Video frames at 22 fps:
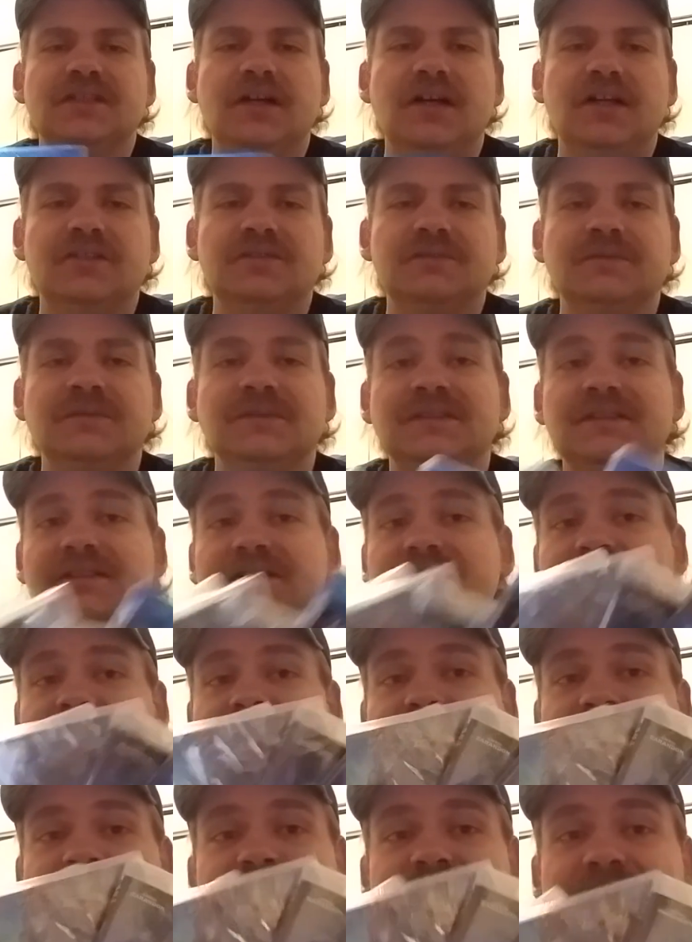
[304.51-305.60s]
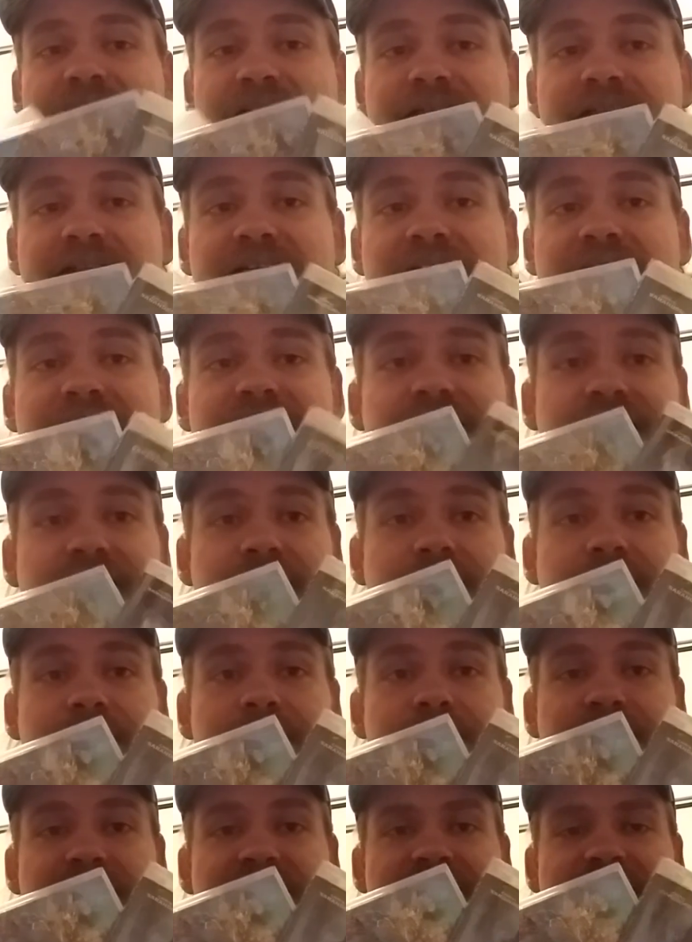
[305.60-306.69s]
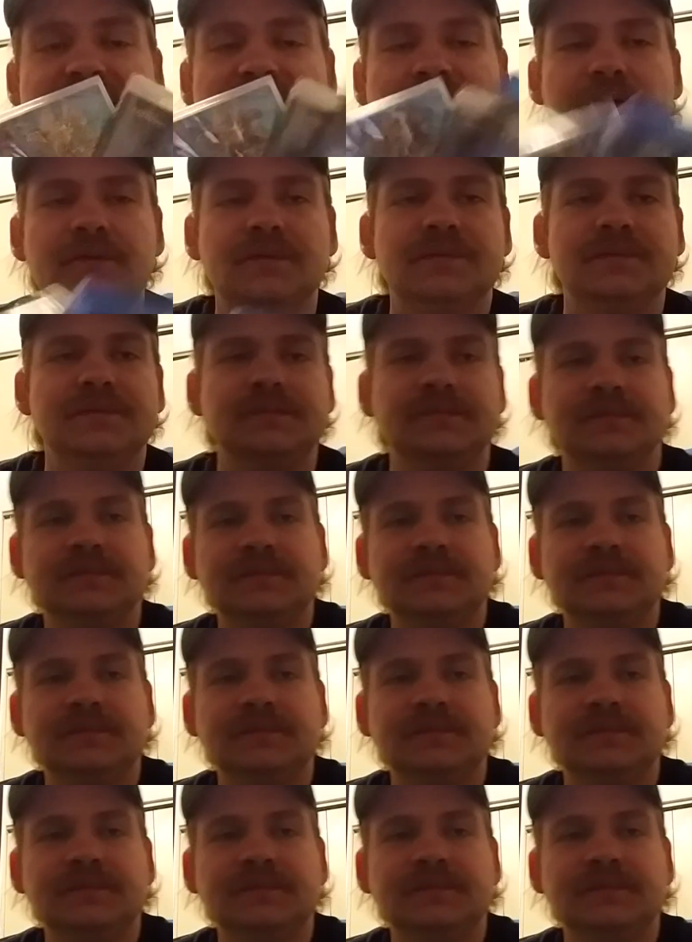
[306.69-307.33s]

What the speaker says: awesome. Until next time, guys, peace out.